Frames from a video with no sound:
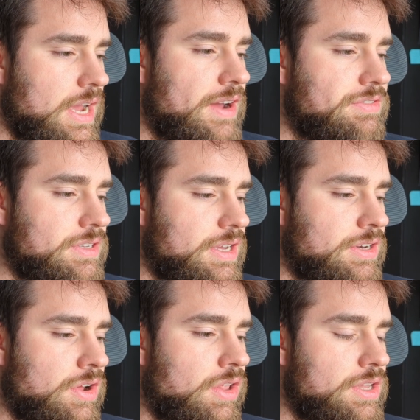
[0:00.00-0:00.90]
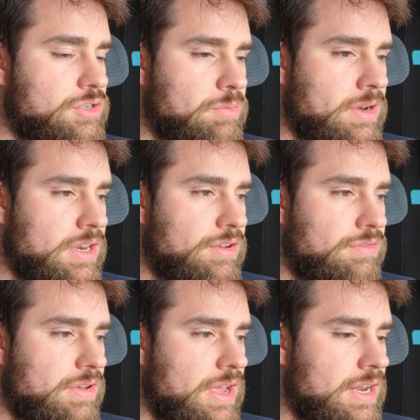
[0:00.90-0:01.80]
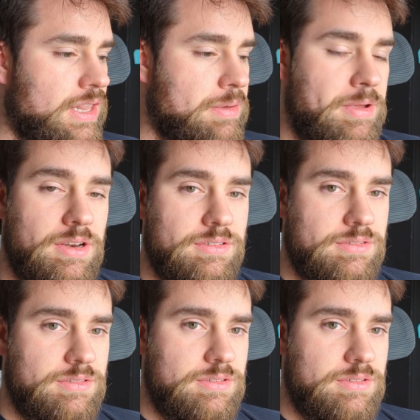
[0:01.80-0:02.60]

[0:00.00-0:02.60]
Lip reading: you have to acknowledge when you've hit a limit,